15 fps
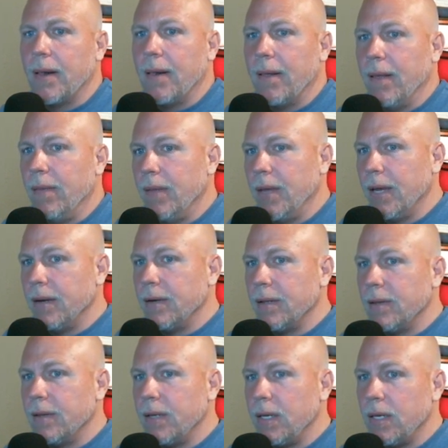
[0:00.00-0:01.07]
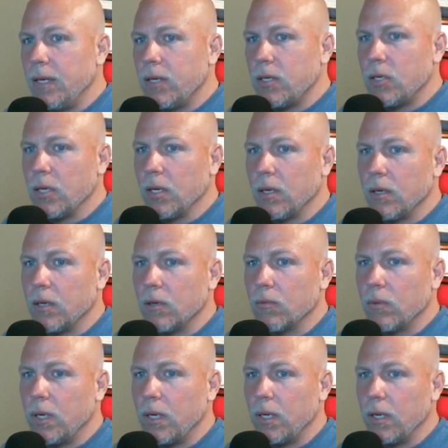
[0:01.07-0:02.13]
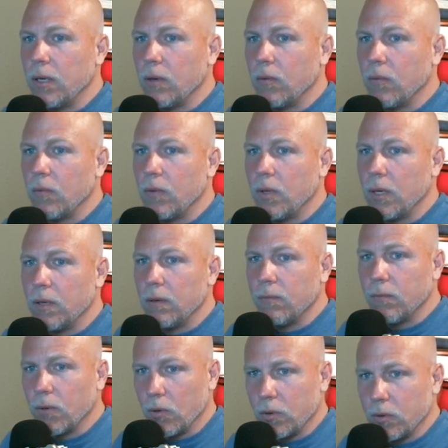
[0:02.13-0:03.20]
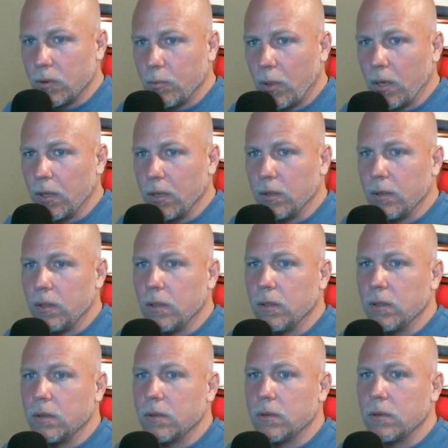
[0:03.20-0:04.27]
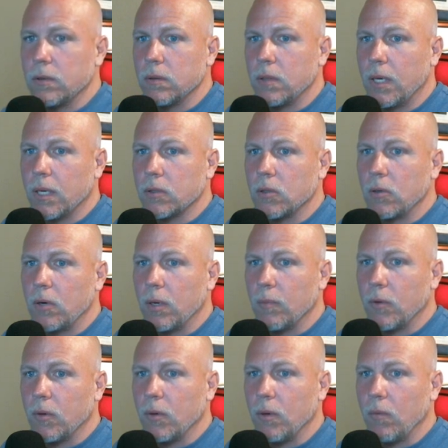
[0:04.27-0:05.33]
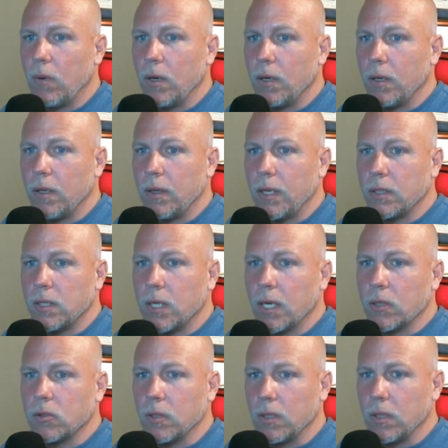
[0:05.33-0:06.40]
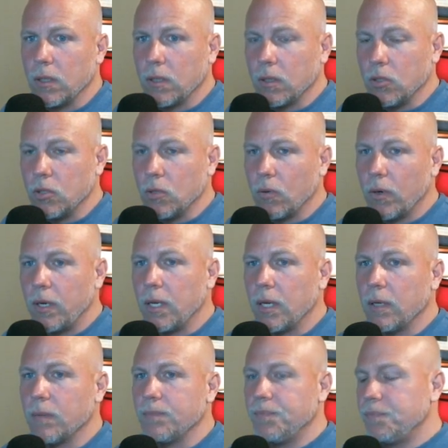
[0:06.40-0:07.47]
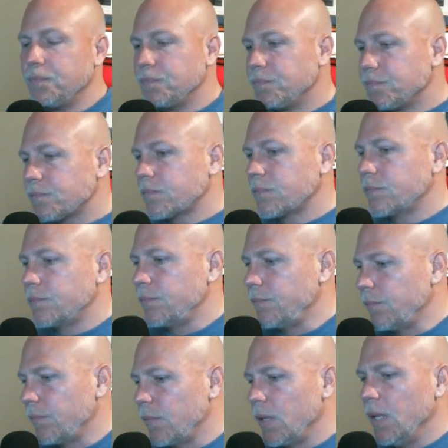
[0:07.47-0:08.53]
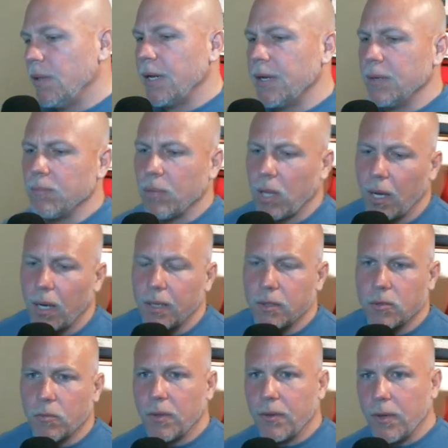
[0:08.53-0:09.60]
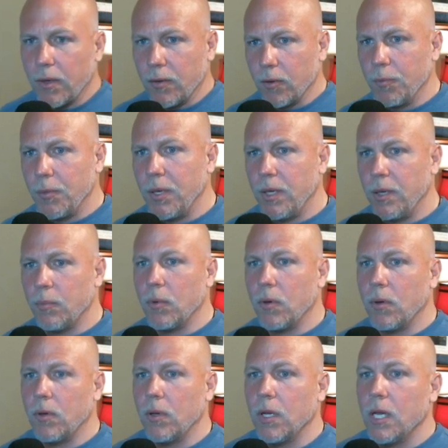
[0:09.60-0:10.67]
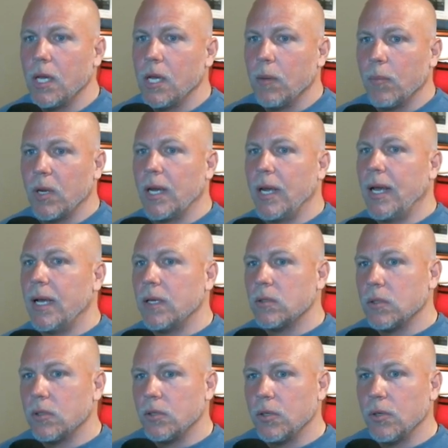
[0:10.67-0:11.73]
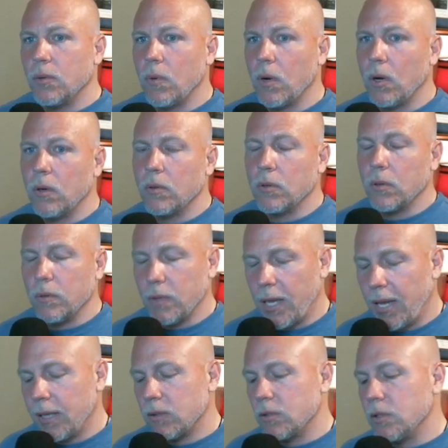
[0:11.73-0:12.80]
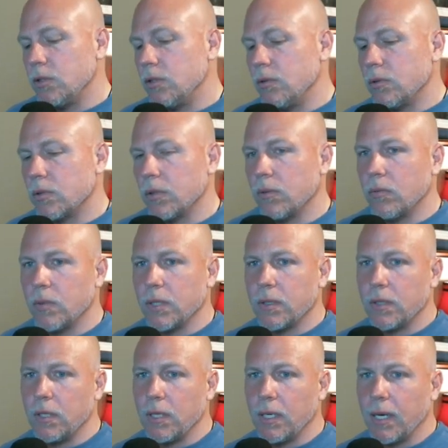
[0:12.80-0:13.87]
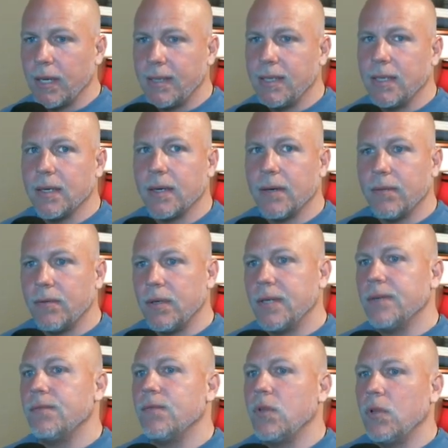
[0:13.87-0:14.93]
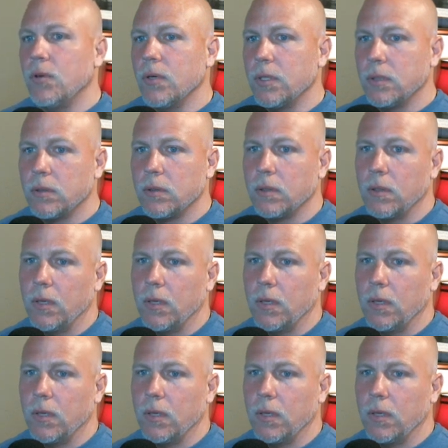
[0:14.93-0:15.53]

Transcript: And then the I Ching reading, the influence part is hexagram 31, and that's actually conjoining. That implies with other people, but it has to do so with the idea of influence.